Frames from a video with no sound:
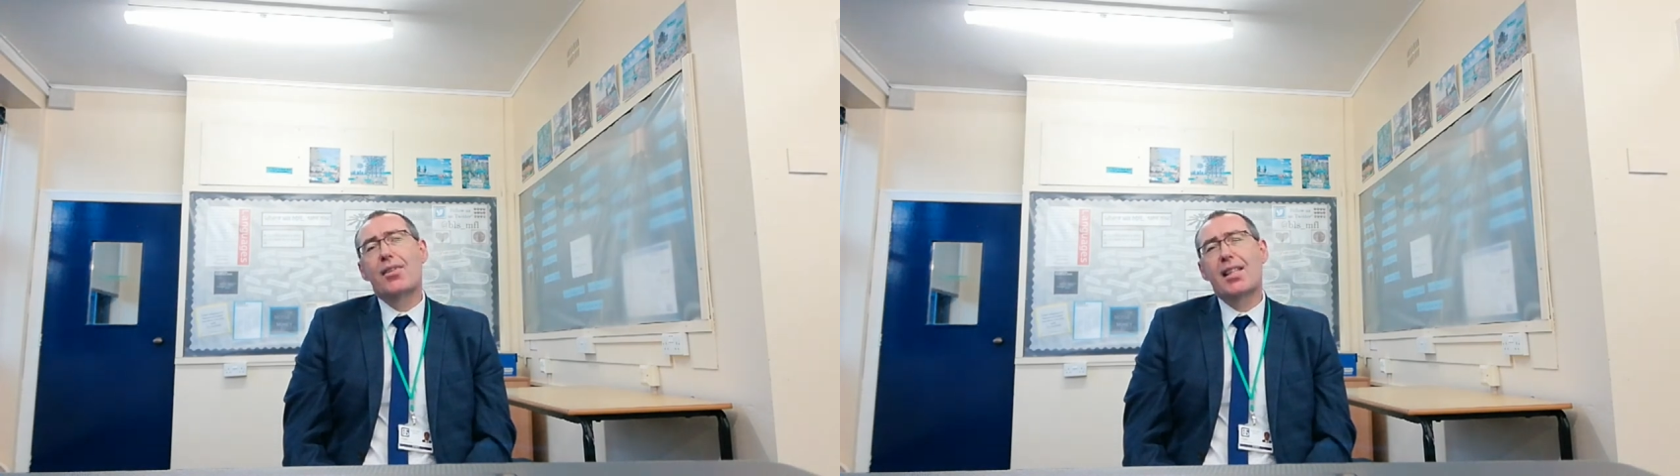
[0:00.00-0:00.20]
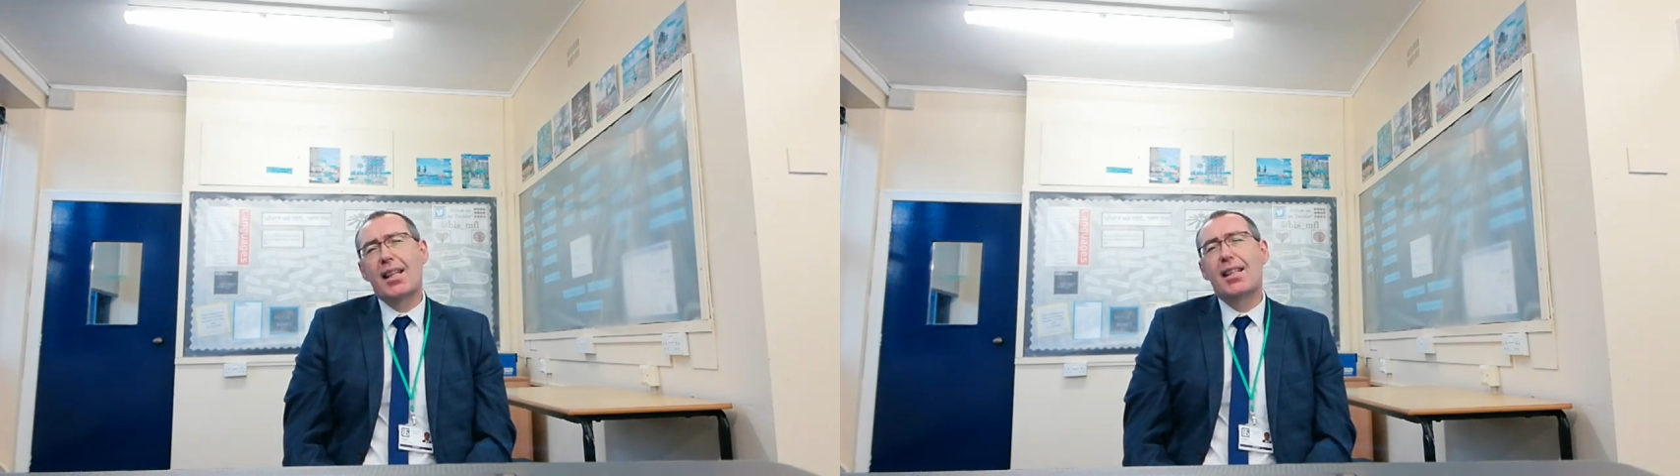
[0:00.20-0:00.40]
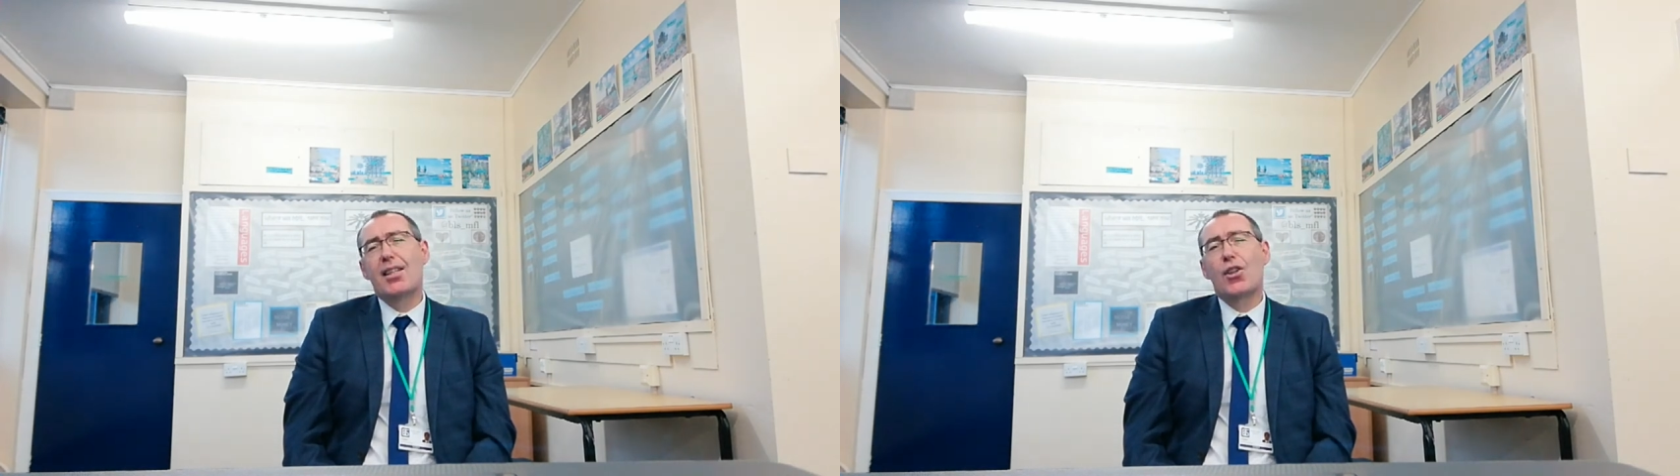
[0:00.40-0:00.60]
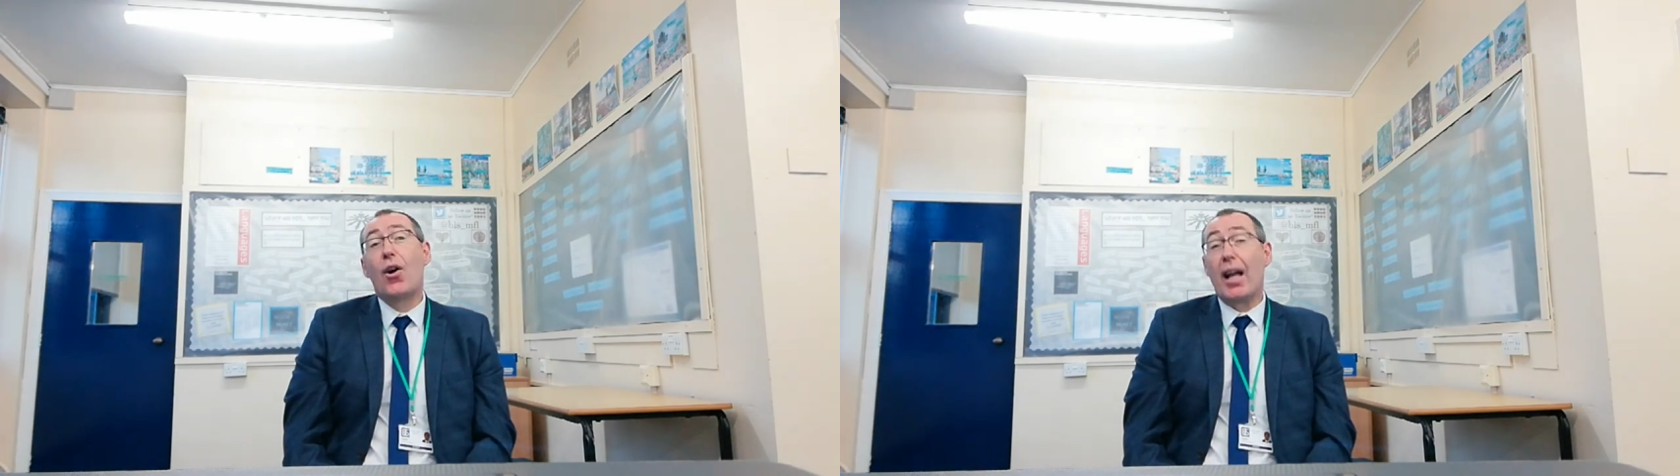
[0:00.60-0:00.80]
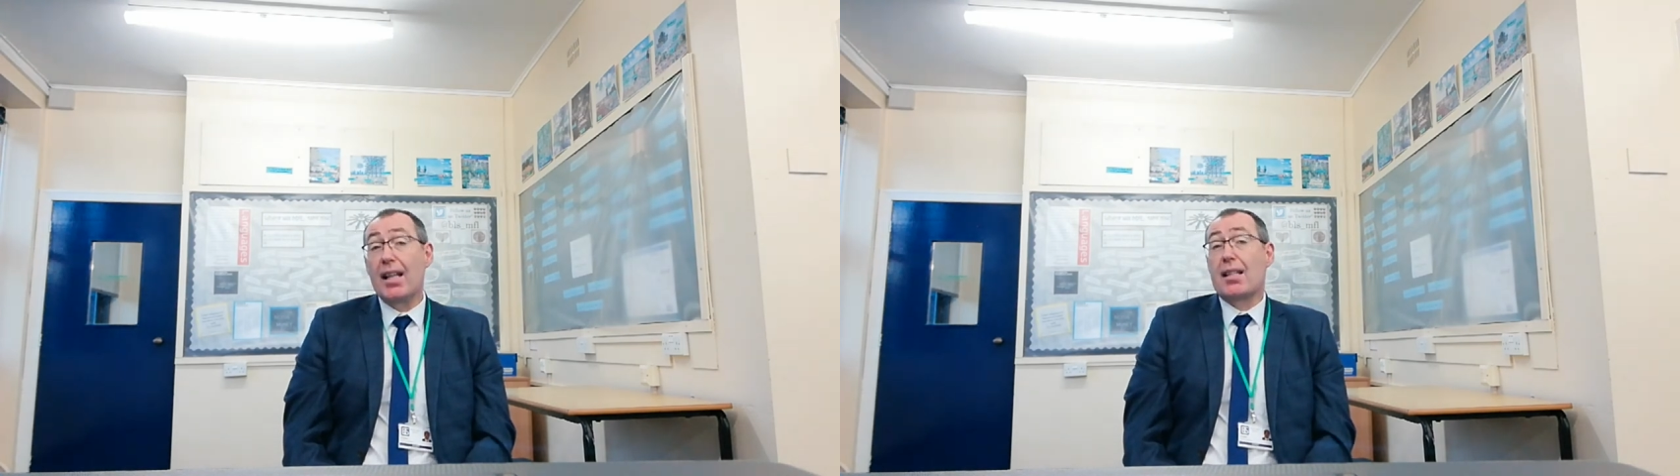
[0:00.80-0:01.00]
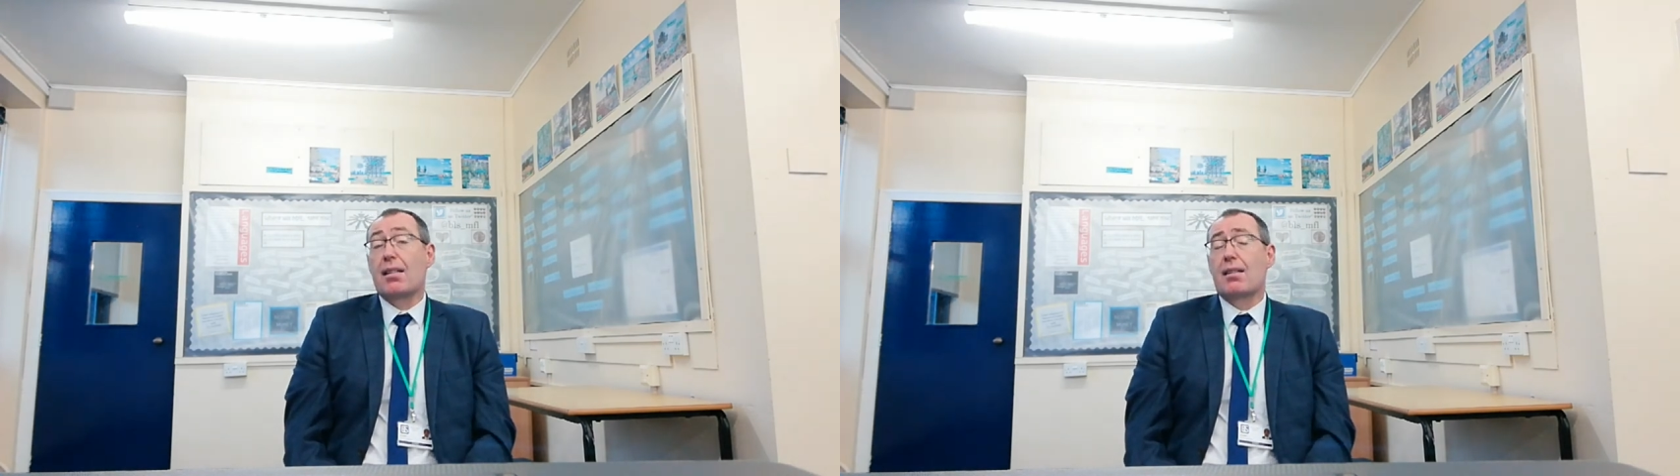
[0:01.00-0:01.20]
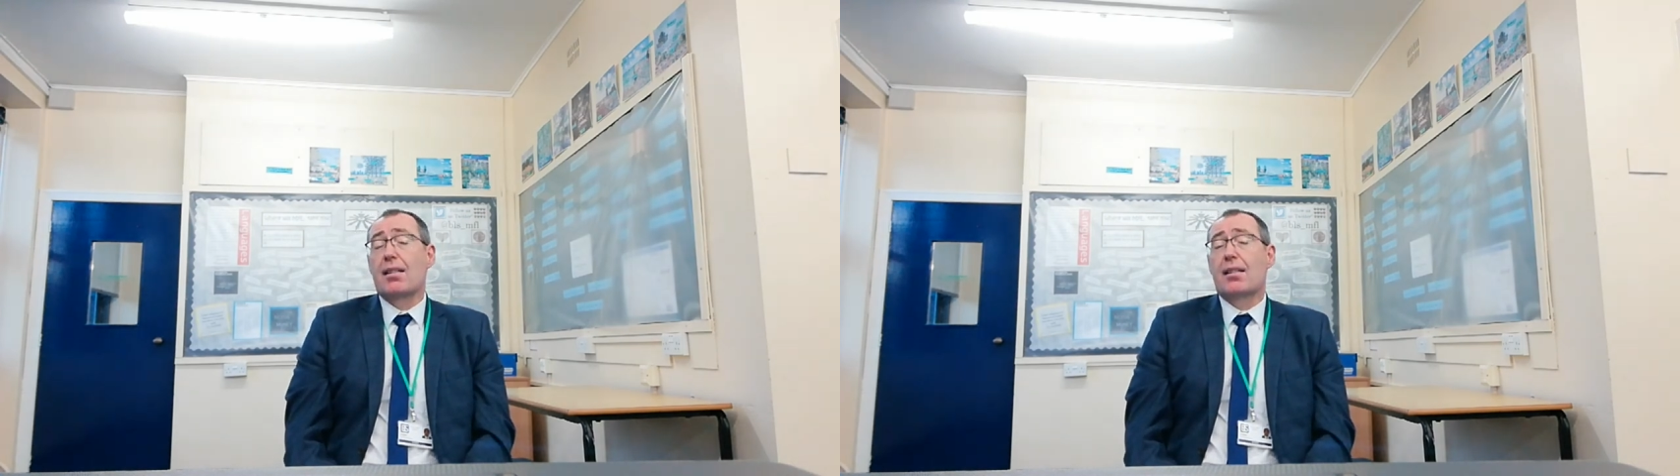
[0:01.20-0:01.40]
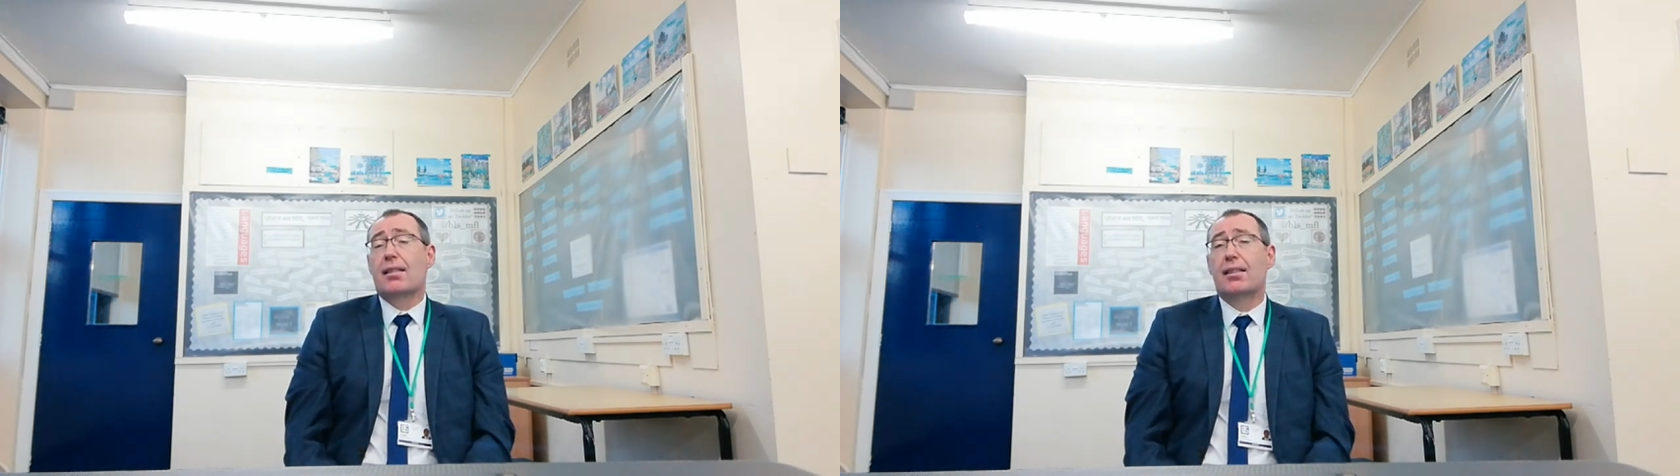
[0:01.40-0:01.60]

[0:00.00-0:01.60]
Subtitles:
facilities are excellent,